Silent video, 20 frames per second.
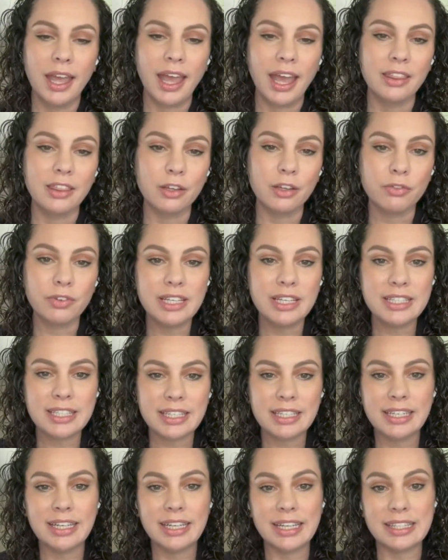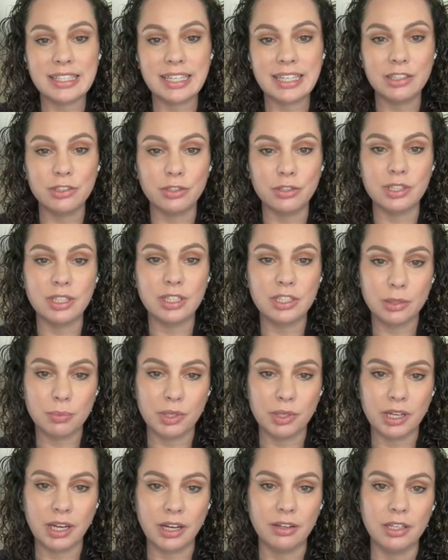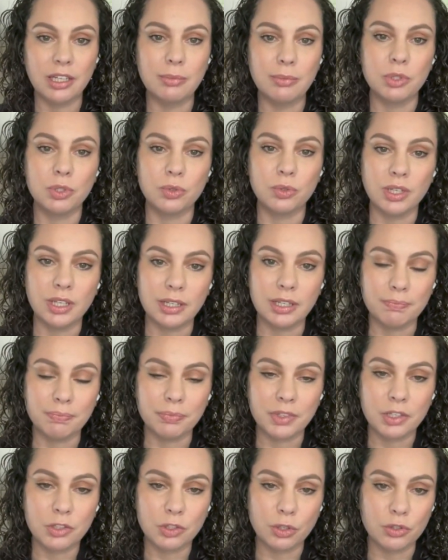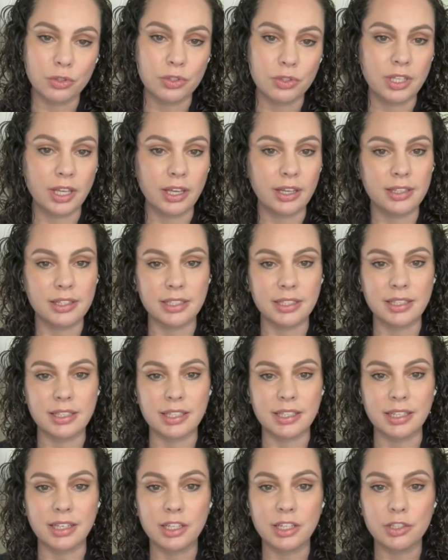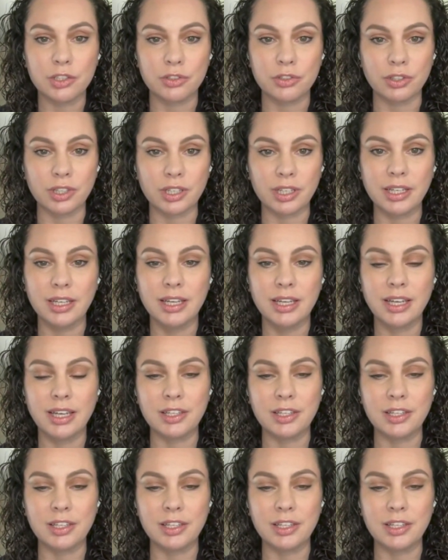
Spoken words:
And the reason it's interdisciplinary between social sciences and history